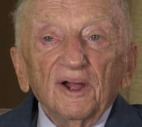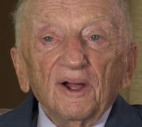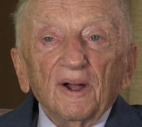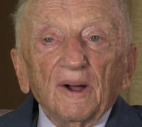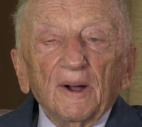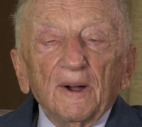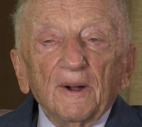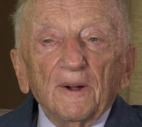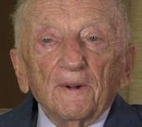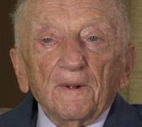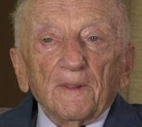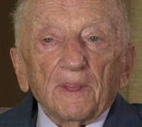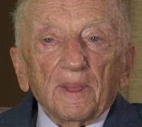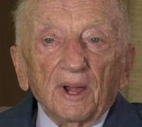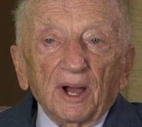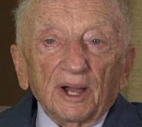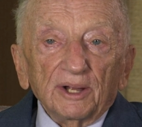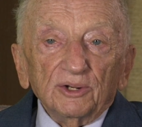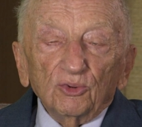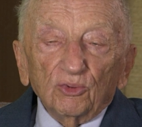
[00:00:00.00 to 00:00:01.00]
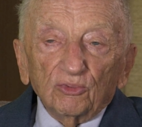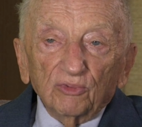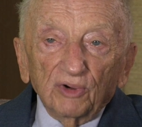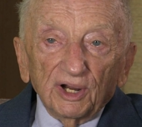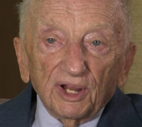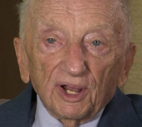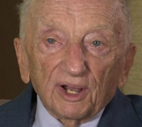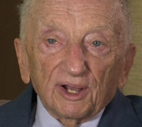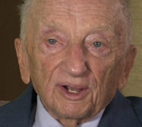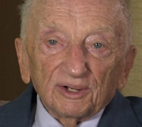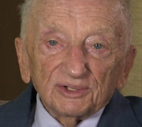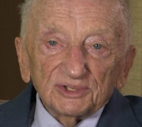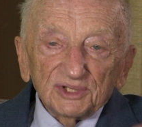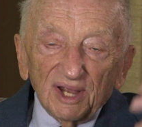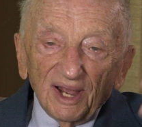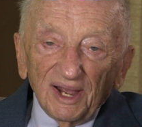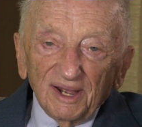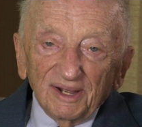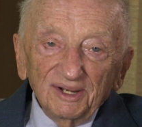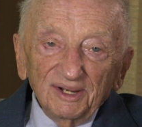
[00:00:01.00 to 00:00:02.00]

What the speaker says: I knew René Cassin,